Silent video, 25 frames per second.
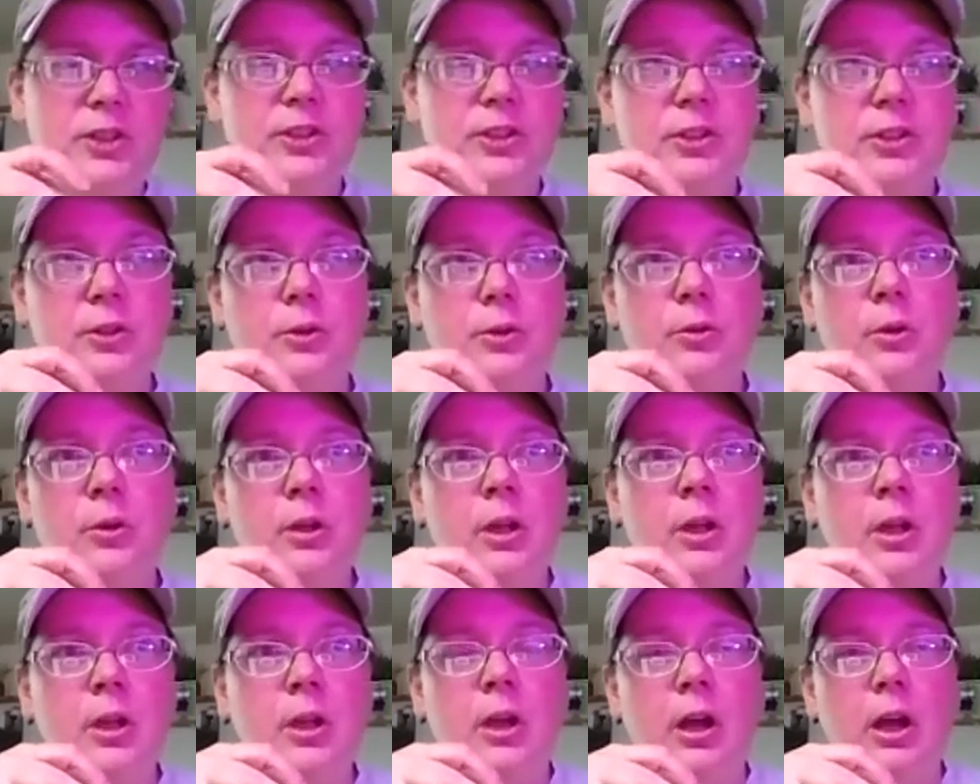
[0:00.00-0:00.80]
So
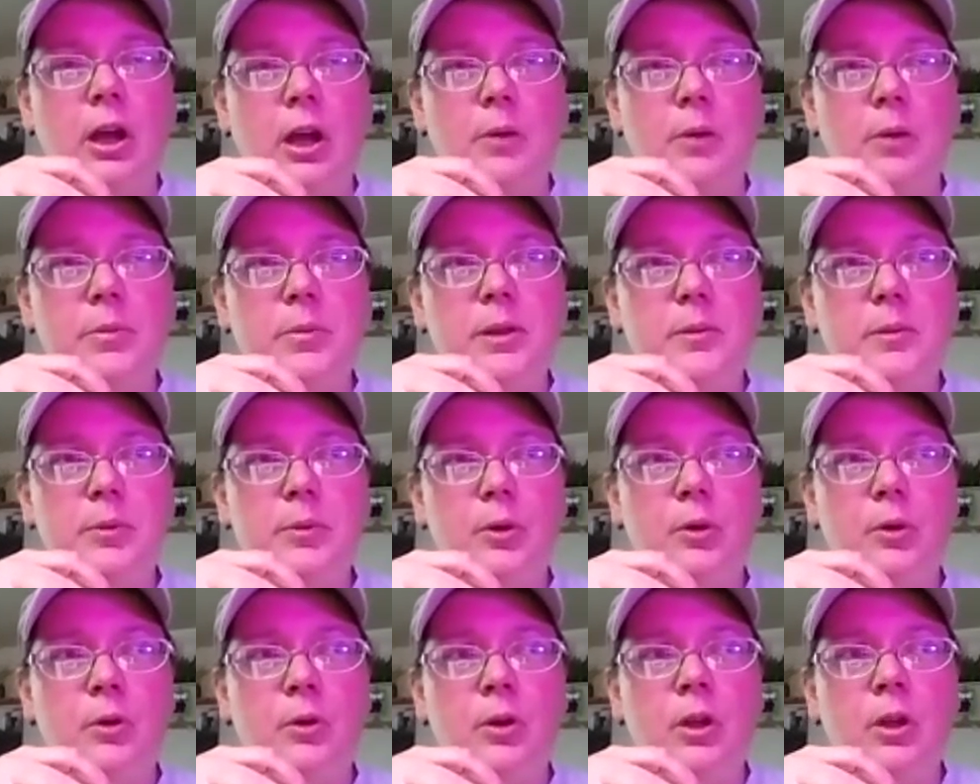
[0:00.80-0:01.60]

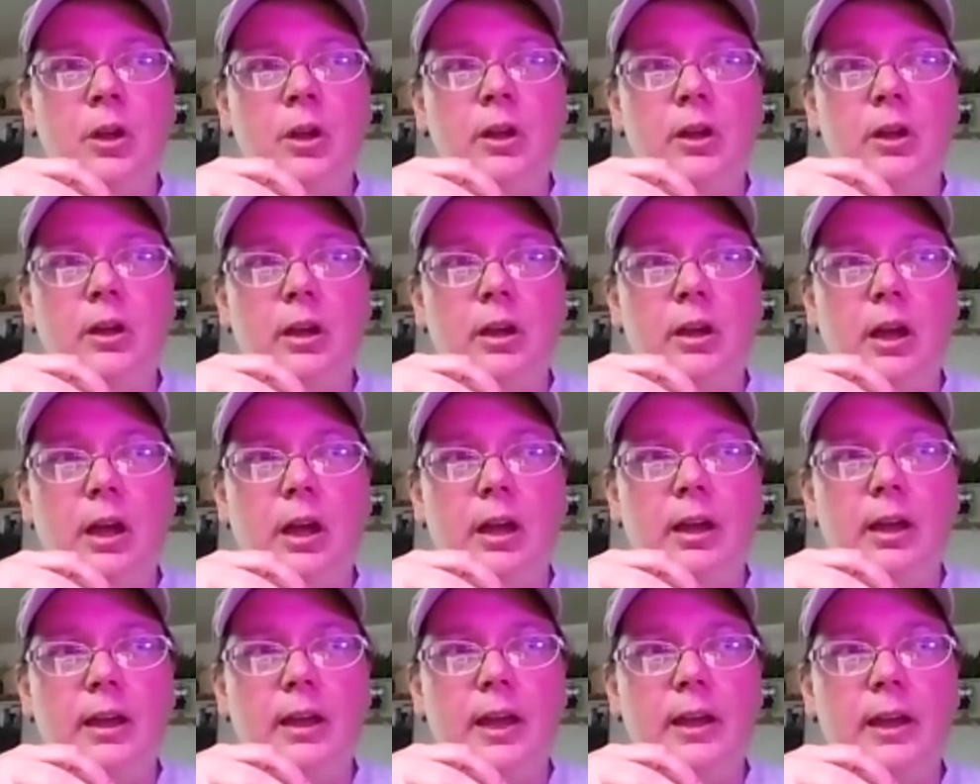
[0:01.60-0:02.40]
people
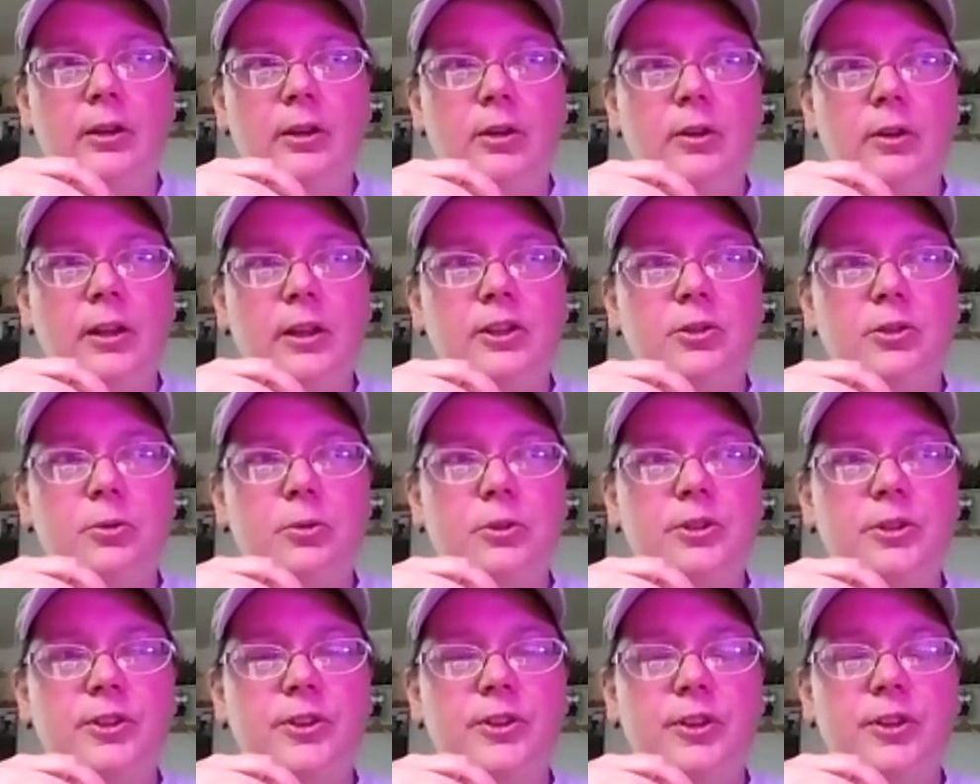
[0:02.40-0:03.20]
kind of go like
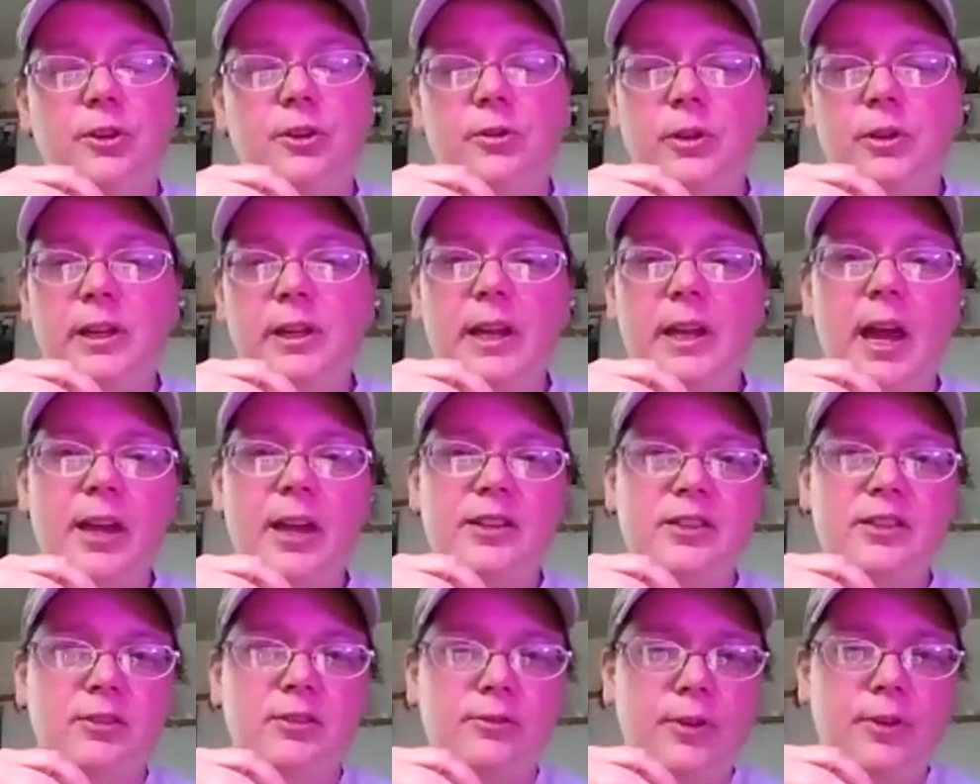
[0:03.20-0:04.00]
towards the
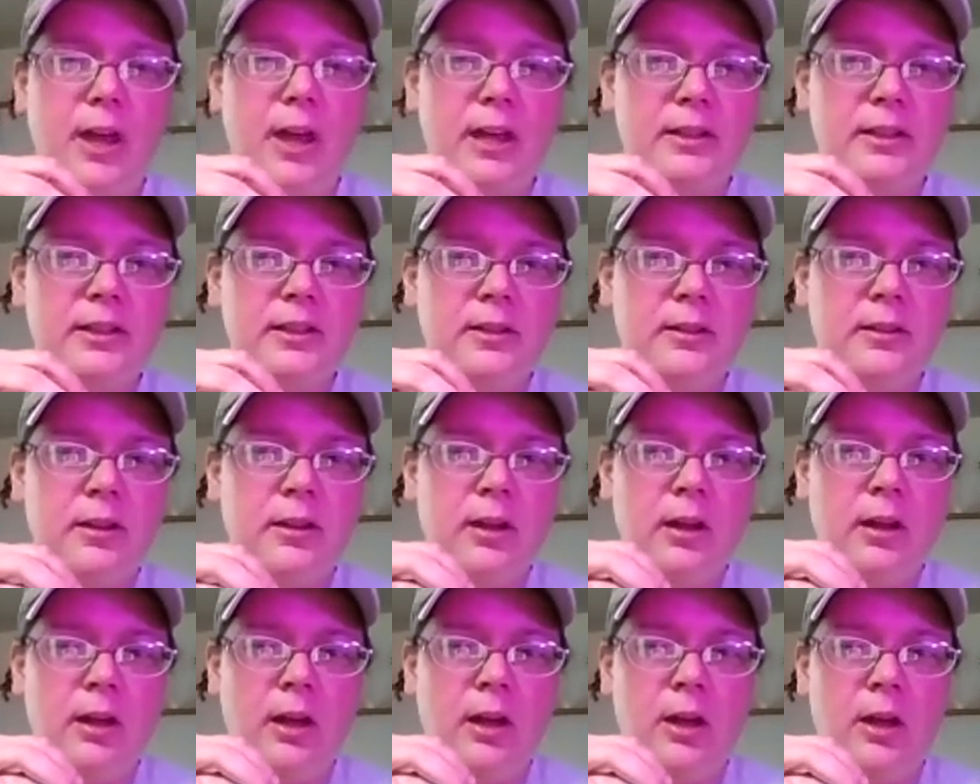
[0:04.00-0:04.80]
greenhouse effect
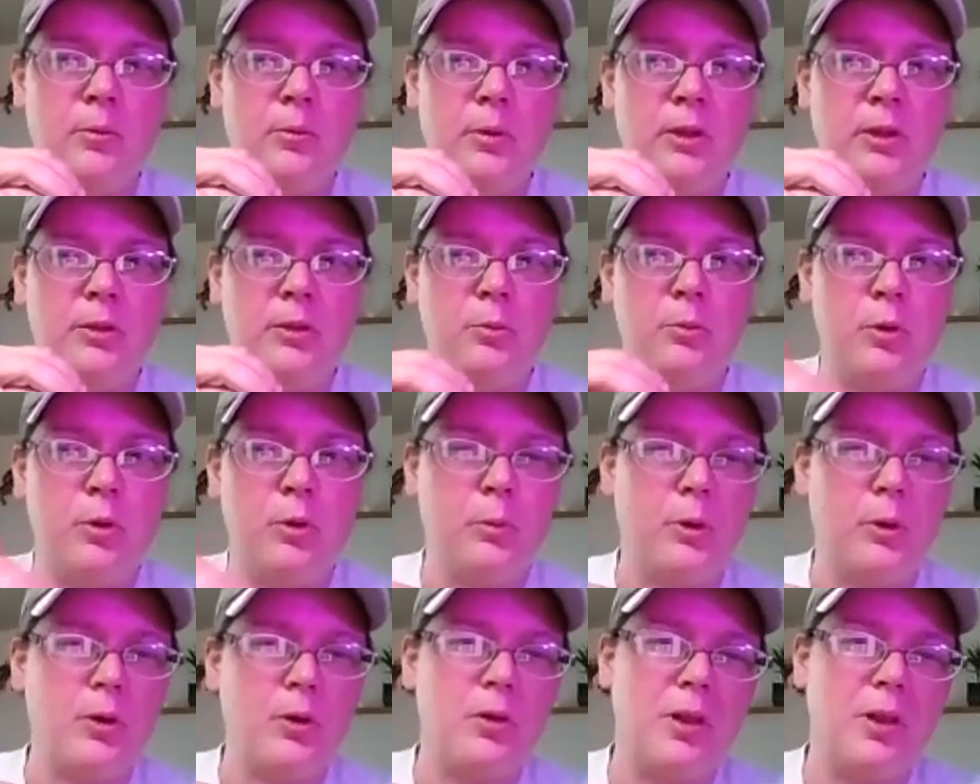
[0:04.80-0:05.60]
and the
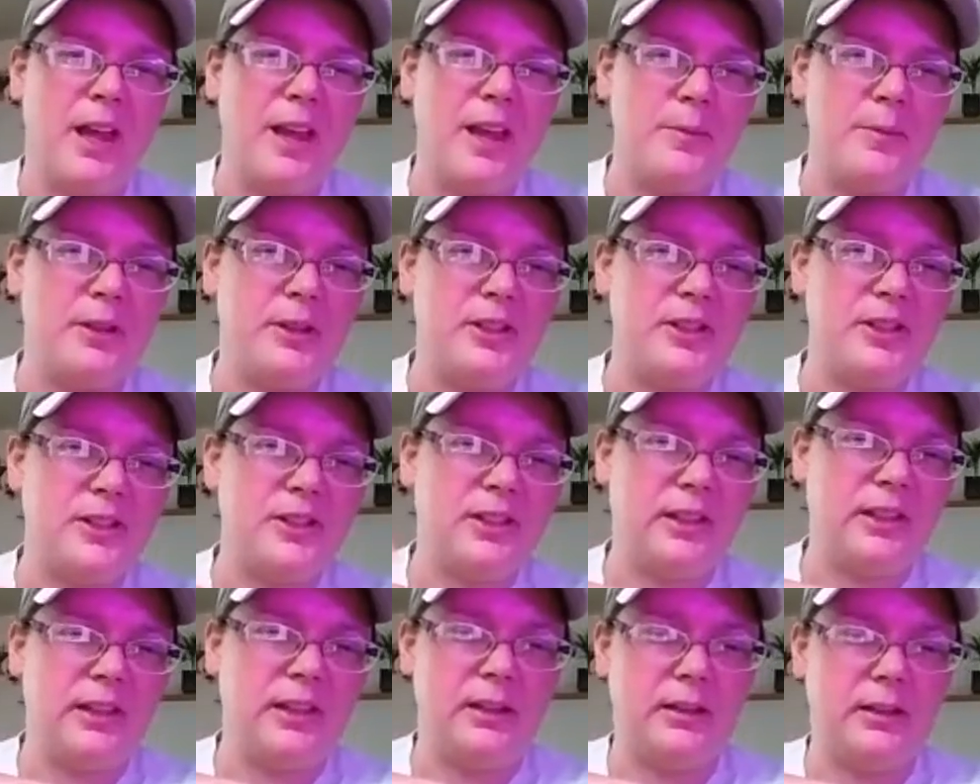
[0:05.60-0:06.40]
warmer
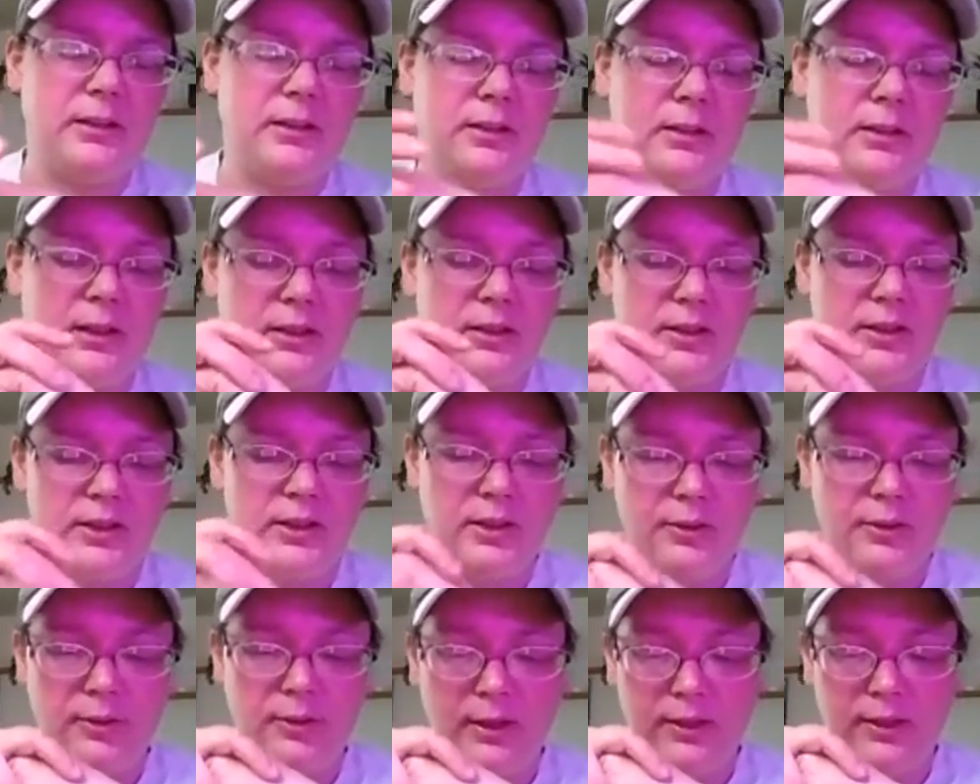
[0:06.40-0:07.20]
climates and
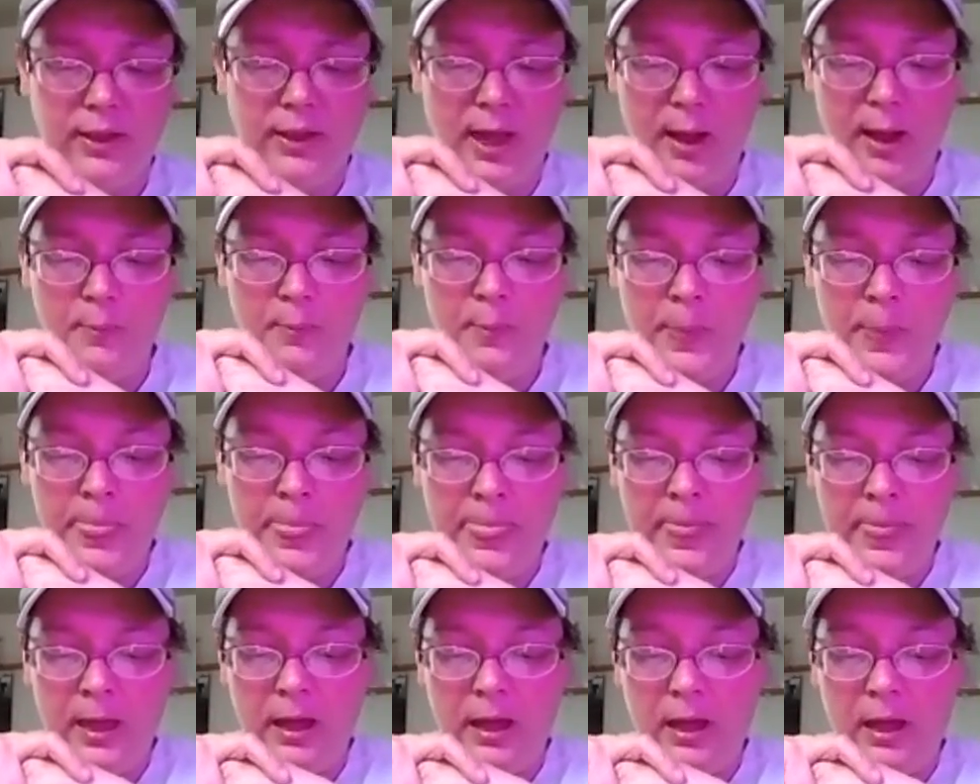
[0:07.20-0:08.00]
stuff like
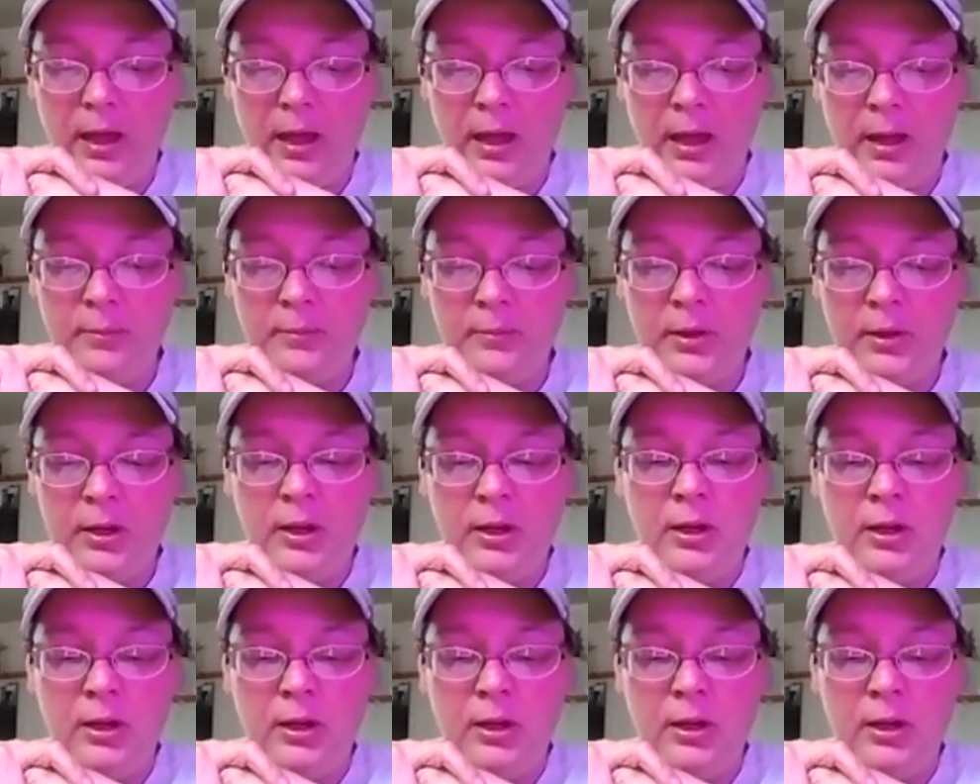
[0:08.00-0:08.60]
that.